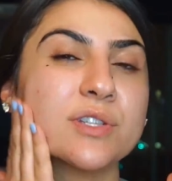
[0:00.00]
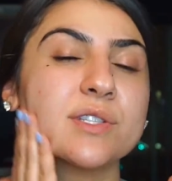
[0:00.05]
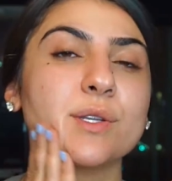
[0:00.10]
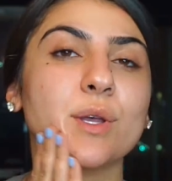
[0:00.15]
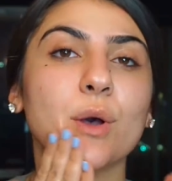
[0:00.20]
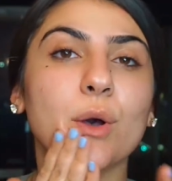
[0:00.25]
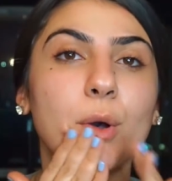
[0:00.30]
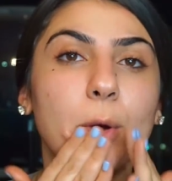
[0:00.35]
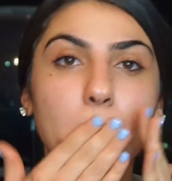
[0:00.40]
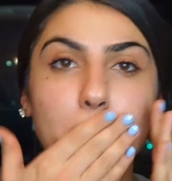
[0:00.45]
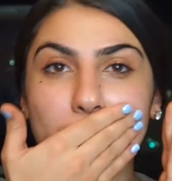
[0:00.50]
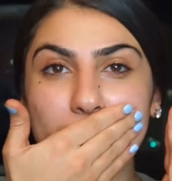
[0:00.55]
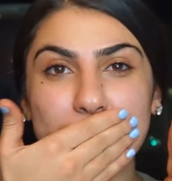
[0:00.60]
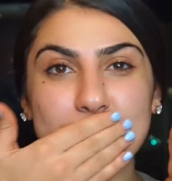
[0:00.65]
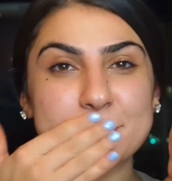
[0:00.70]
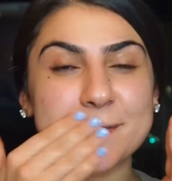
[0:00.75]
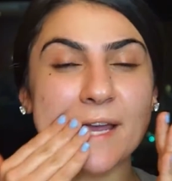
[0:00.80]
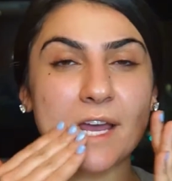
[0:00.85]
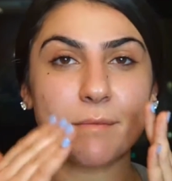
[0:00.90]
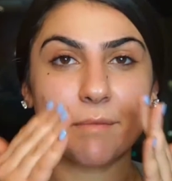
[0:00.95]
so
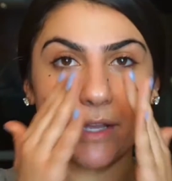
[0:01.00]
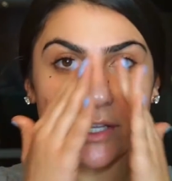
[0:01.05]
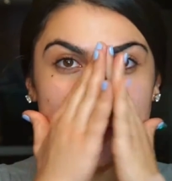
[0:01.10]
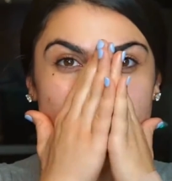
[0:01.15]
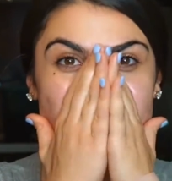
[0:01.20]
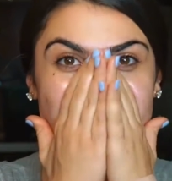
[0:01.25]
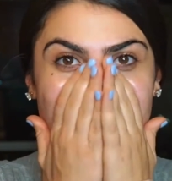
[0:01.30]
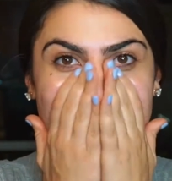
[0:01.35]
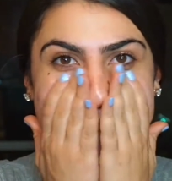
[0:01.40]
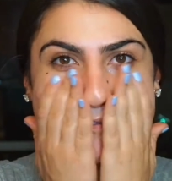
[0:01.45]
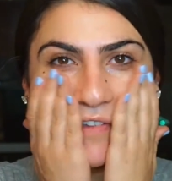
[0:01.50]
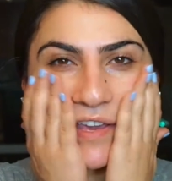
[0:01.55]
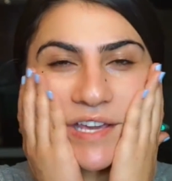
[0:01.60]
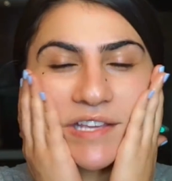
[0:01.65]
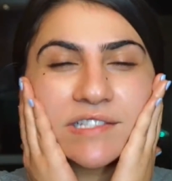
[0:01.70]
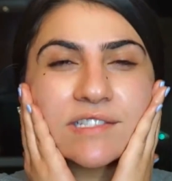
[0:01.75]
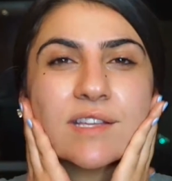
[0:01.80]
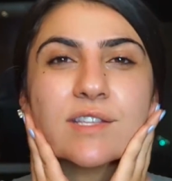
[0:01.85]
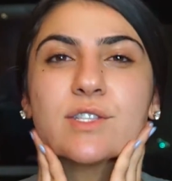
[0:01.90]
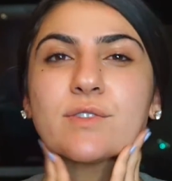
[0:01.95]
by the time I do my
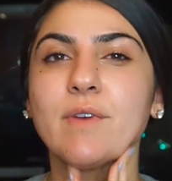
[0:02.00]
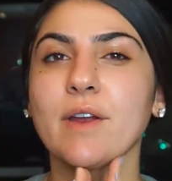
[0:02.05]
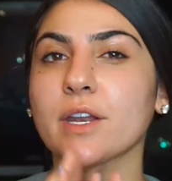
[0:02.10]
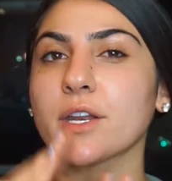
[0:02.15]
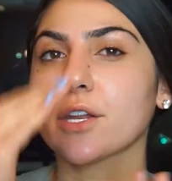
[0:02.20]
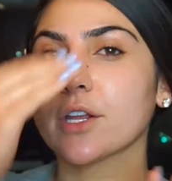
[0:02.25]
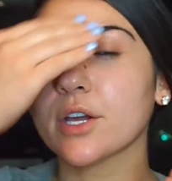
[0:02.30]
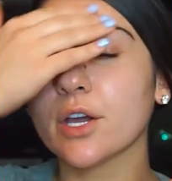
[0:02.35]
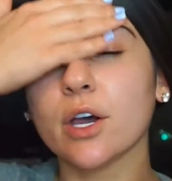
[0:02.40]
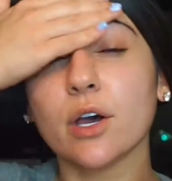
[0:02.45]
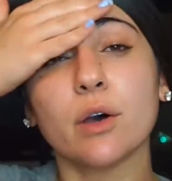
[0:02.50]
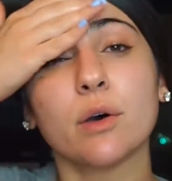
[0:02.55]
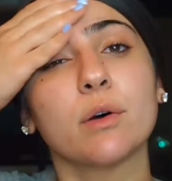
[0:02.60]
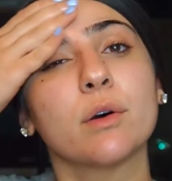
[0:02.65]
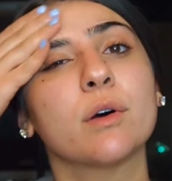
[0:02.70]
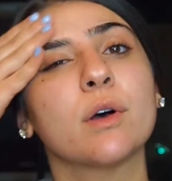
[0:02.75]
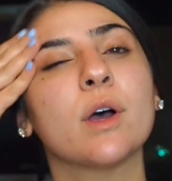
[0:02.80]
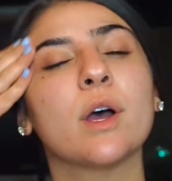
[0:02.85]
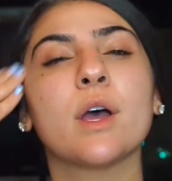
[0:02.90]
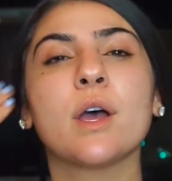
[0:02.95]
face it's ready to
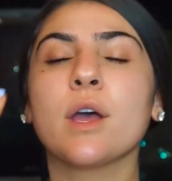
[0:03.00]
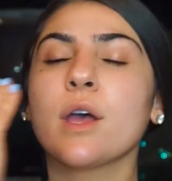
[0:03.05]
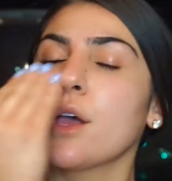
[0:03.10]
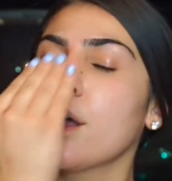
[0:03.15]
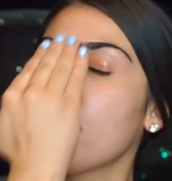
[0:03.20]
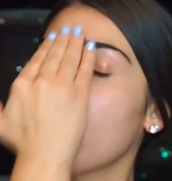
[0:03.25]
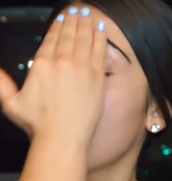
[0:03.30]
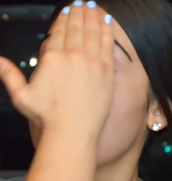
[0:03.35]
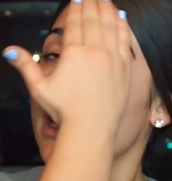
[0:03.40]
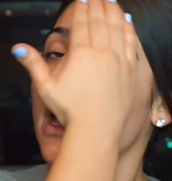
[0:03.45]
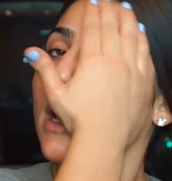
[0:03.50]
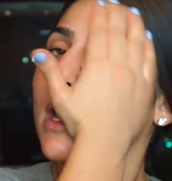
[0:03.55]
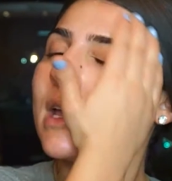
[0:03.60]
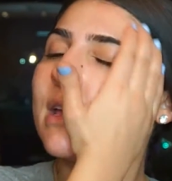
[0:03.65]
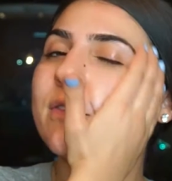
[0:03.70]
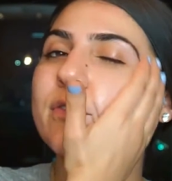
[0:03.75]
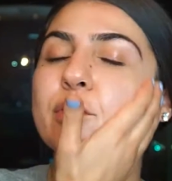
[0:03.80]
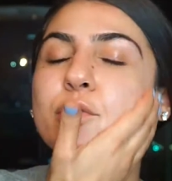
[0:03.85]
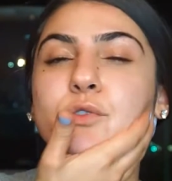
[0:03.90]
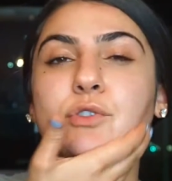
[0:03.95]
go.
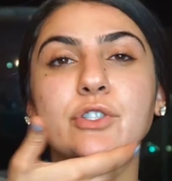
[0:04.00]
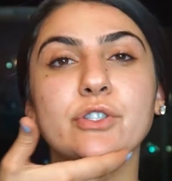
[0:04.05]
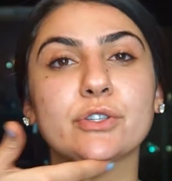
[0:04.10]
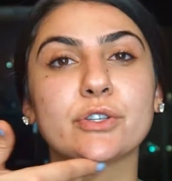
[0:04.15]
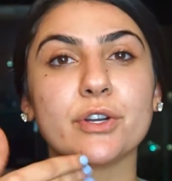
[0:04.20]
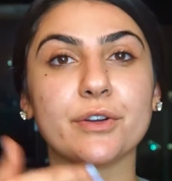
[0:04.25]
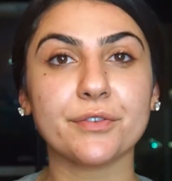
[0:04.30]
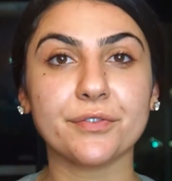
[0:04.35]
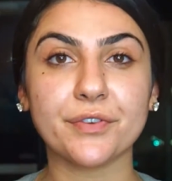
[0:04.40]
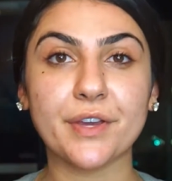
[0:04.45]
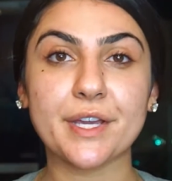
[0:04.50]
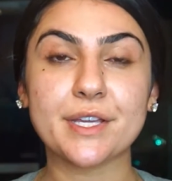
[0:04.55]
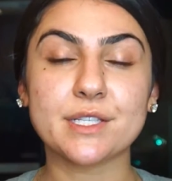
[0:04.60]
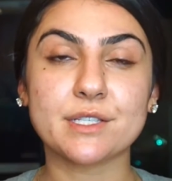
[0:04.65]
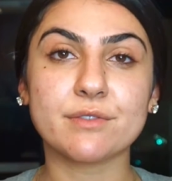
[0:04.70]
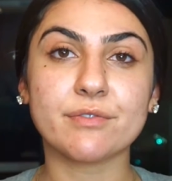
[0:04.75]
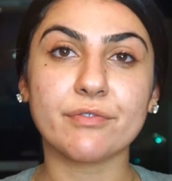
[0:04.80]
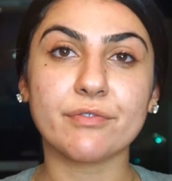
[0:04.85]
If you do your face